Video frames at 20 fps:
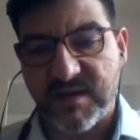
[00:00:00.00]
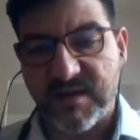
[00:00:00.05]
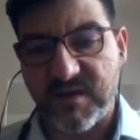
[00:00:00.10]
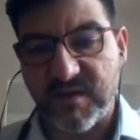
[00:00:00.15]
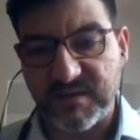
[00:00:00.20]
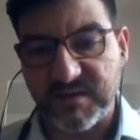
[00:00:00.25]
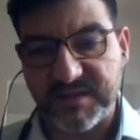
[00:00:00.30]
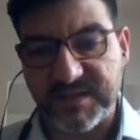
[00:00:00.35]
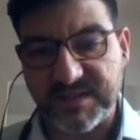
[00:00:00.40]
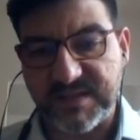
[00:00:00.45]

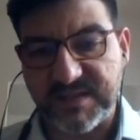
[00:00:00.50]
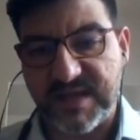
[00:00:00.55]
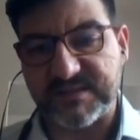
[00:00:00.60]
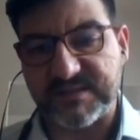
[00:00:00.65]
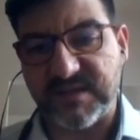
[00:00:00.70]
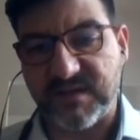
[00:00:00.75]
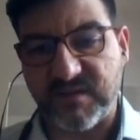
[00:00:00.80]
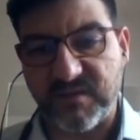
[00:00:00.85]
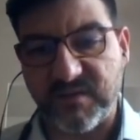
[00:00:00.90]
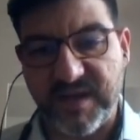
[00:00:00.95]
all the
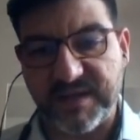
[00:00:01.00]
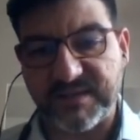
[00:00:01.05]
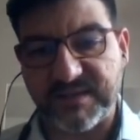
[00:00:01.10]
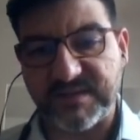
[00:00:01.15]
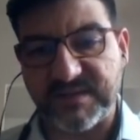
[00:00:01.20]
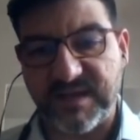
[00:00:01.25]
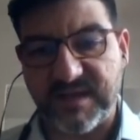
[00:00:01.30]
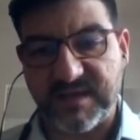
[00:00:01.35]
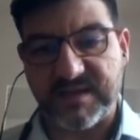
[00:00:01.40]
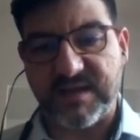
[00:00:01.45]
data
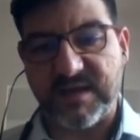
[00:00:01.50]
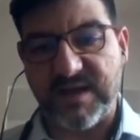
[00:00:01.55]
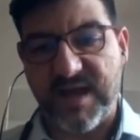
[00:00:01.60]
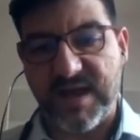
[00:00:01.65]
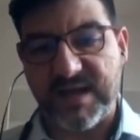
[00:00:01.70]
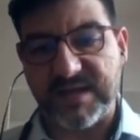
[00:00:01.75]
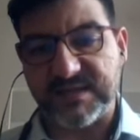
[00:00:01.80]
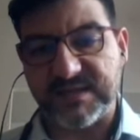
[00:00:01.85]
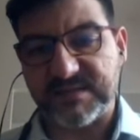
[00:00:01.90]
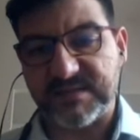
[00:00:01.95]
collected and
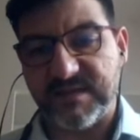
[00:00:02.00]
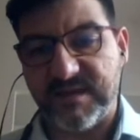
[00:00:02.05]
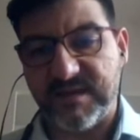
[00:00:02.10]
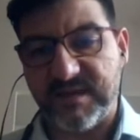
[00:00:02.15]
analyzed